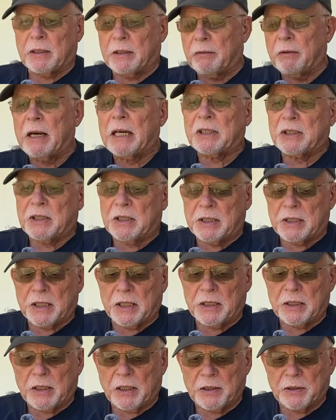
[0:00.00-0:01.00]
corrections
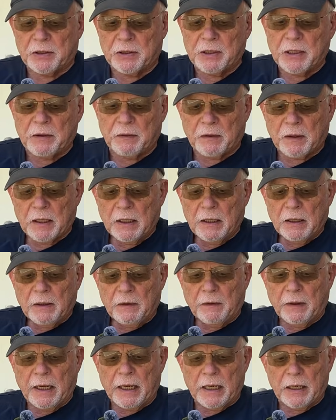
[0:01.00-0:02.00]
underneath
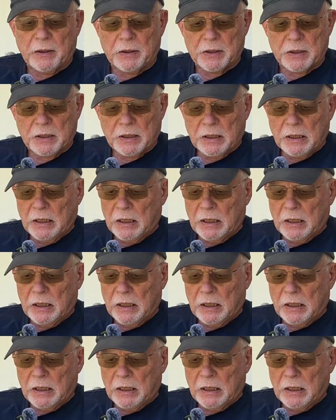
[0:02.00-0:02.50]
the house.